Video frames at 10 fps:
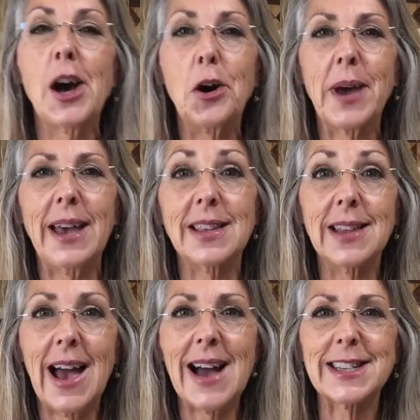Okay, the
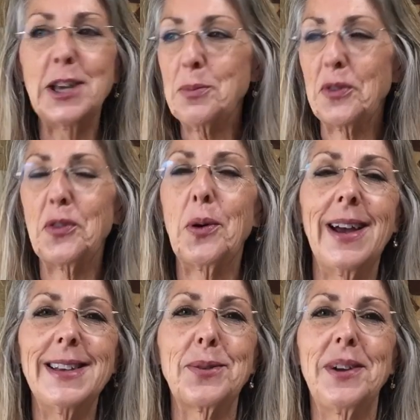last thing before
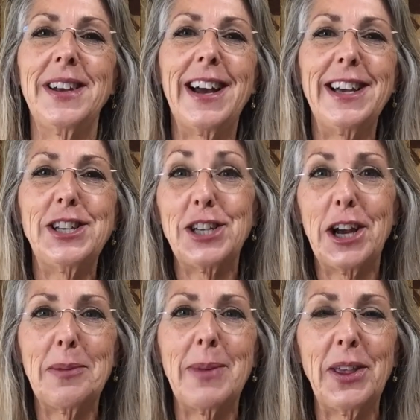I
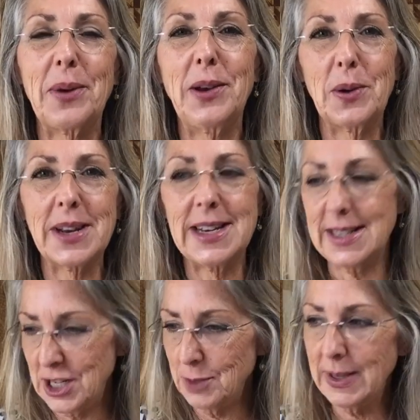share my thread
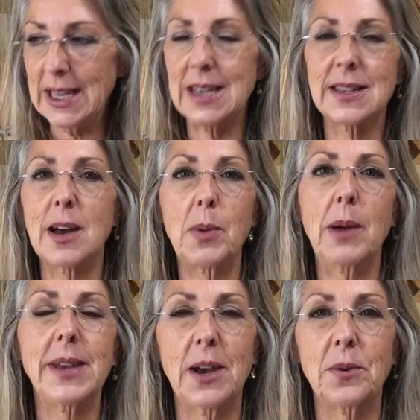organization, because I'll
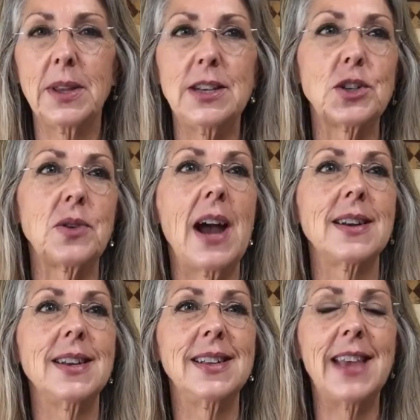probably get really
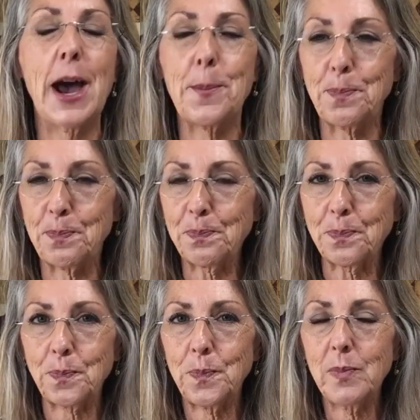distracted in that.
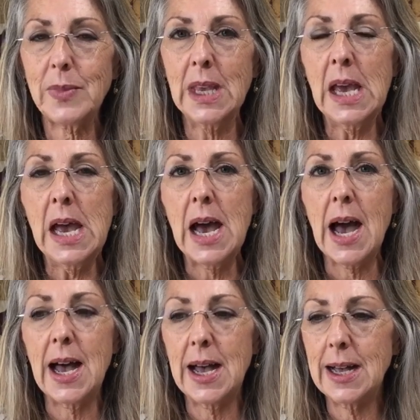
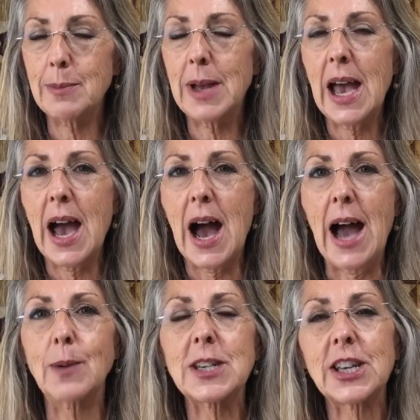
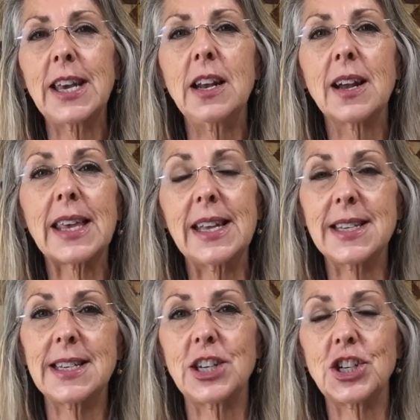I was looking on Kitten
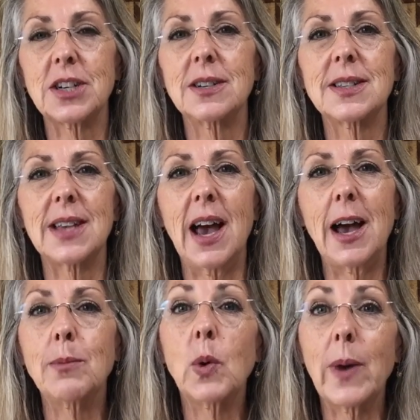Stitcher's
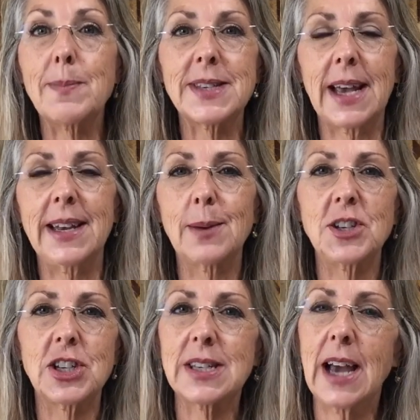website, and
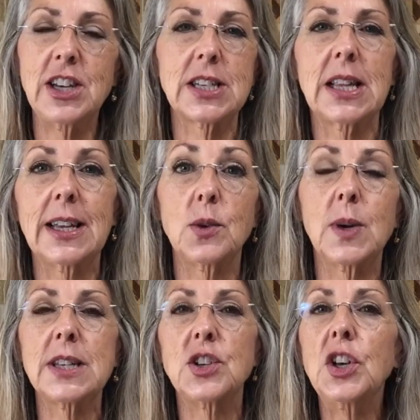I just clicked
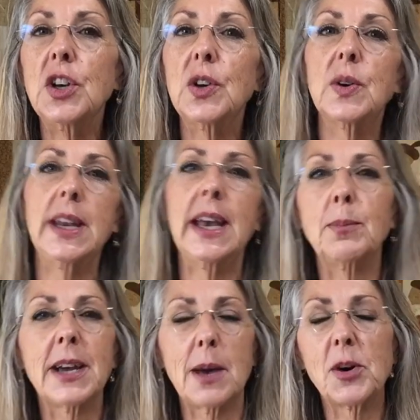what's new, and I had
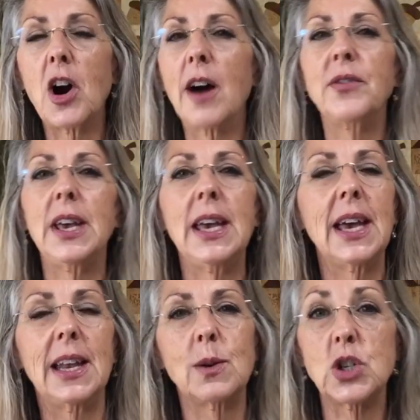my cup of coffee,
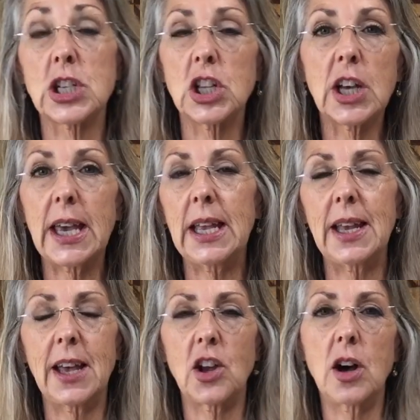and I was just looking
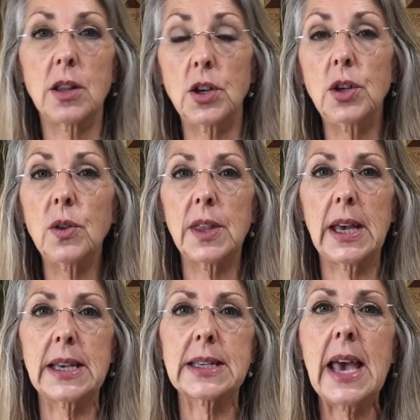at all the new
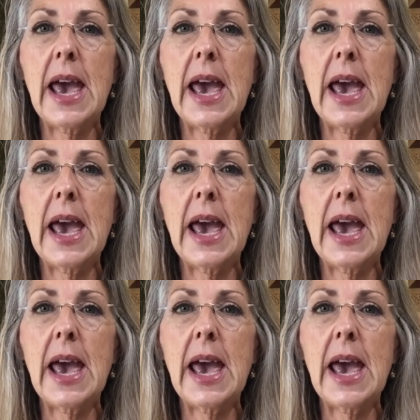things,